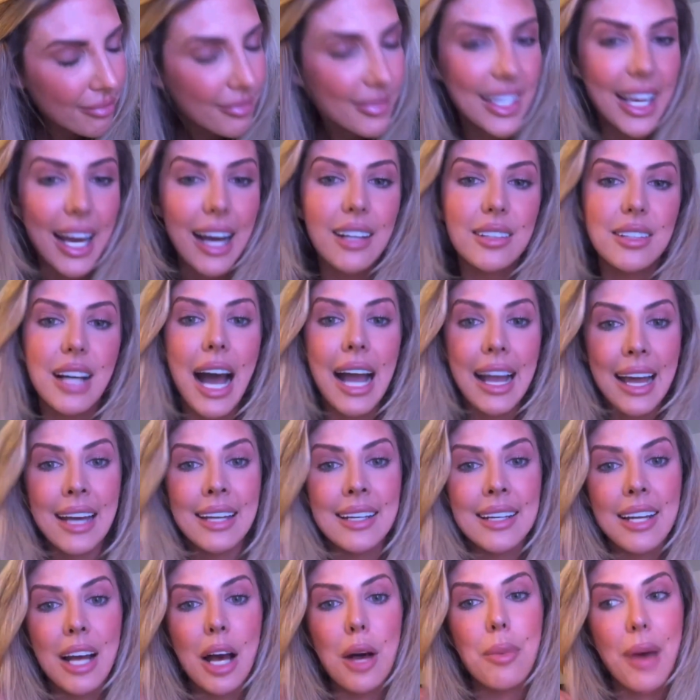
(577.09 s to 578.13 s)
yeah, I
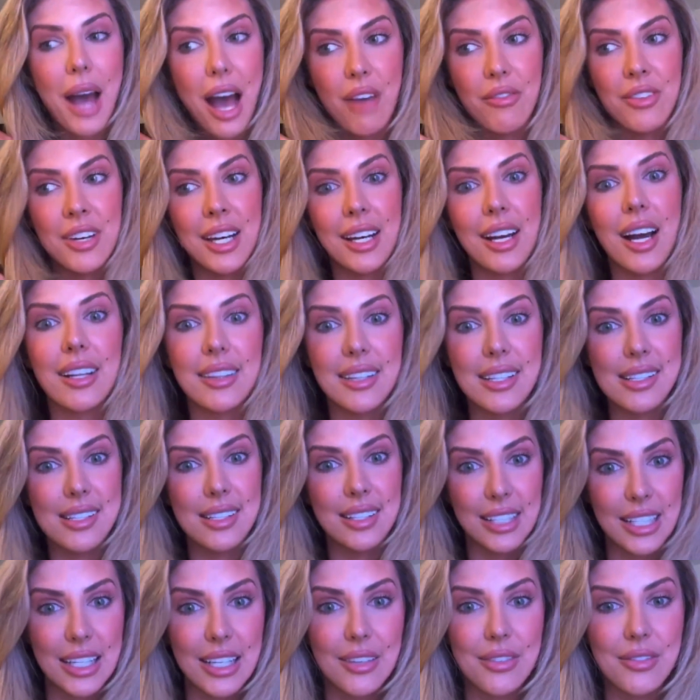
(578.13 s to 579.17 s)
ended up having to cut the
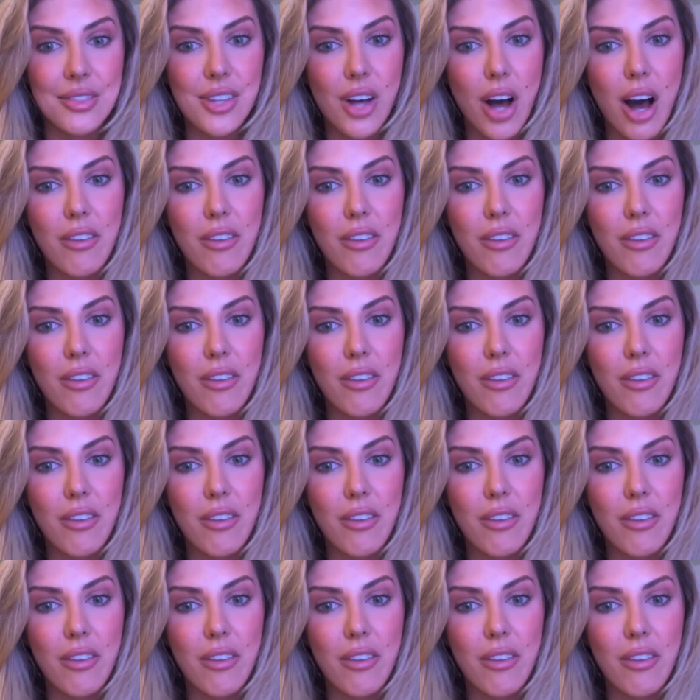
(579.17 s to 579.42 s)
sleeves